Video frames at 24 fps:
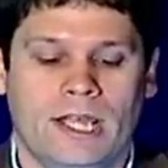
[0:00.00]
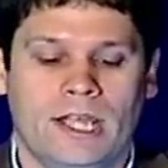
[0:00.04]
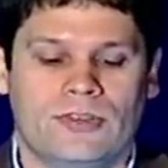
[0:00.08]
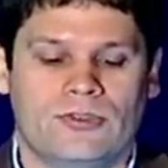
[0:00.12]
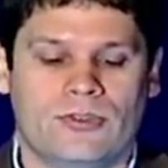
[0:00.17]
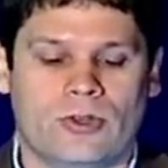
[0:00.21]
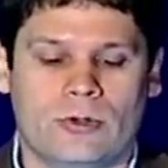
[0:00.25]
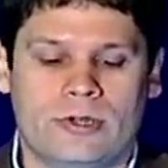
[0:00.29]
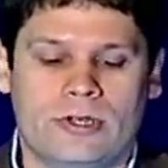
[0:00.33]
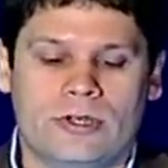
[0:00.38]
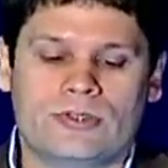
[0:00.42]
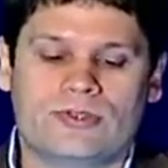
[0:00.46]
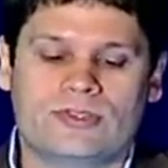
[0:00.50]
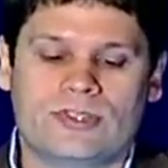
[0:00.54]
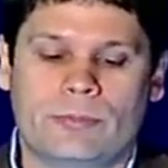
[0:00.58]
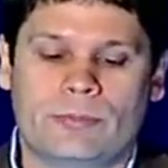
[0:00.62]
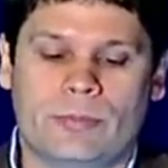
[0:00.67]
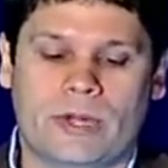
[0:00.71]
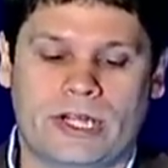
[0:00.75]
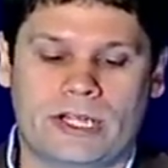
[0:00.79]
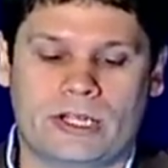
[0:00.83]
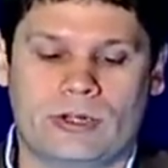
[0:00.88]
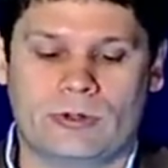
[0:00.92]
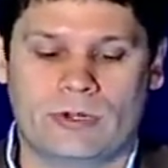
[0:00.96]
So here's
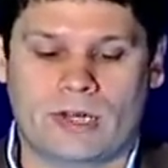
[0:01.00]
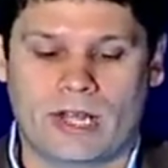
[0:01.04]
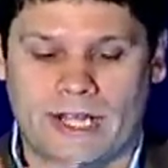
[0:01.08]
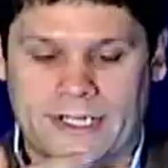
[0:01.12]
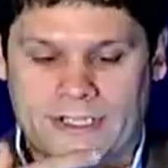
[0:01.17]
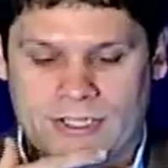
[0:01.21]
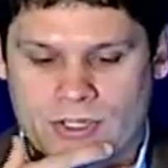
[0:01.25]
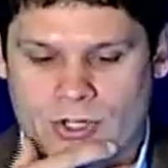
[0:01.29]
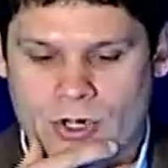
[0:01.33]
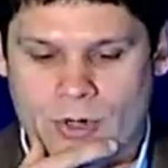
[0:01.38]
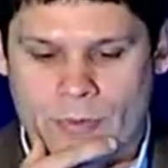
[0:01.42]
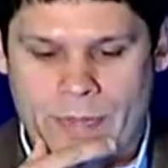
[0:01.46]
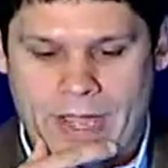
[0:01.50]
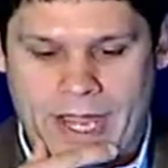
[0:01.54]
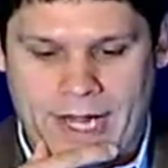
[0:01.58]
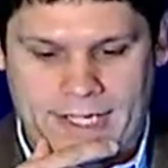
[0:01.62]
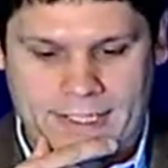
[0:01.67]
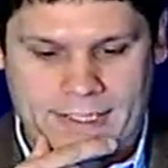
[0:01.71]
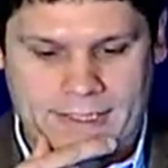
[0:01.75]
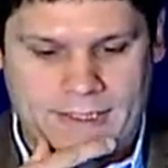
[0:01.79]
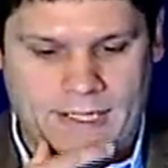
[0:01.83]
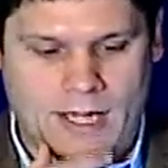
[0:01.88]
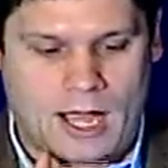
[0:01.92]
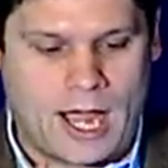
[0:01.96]
somebody who'd like to go back
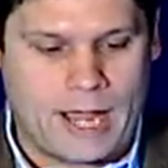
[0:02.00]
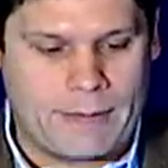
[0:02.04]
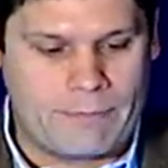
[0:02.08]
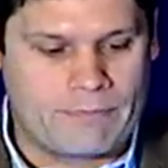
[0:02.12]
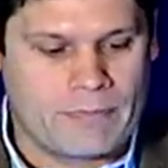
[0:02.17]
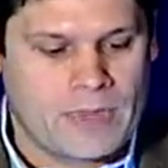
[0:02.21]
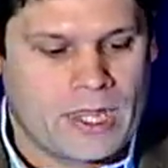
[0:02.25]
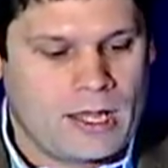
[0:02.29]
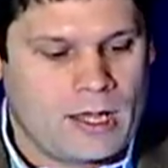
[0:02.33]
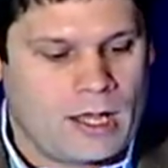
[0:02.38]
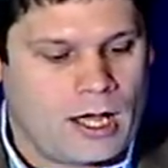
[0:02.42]
in time.